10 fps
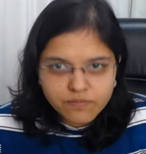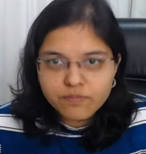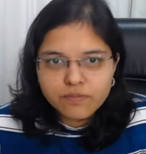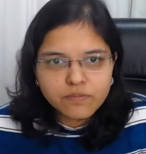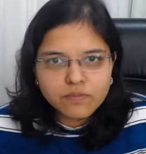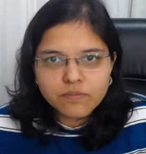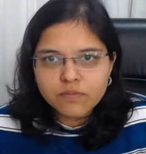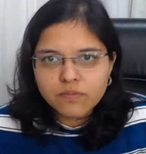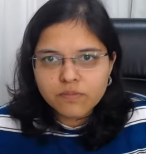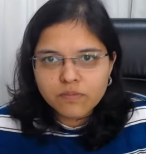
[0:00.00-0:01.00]

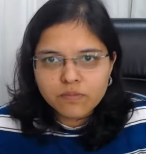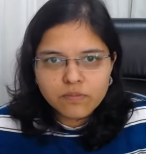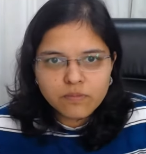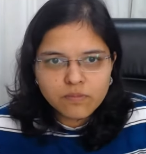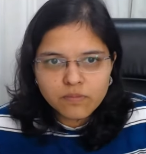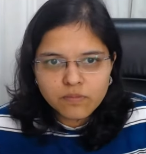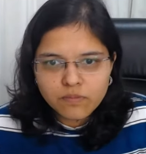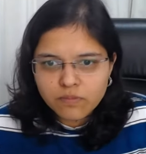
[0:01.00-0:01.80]
No one is speaking in this clip.